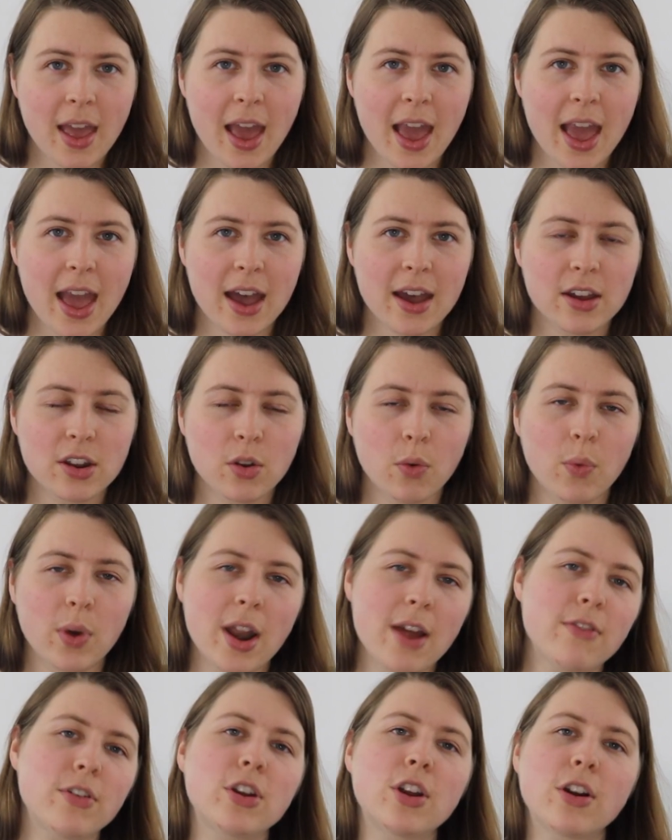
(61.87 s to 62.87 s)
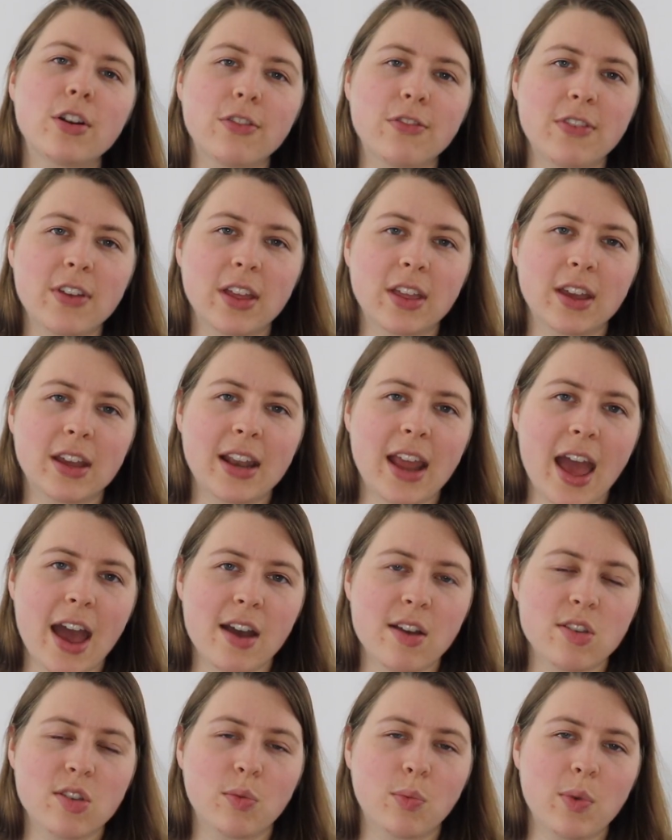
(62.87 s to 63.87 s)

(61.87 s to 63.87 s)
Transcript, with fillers: And whatever you're feeling as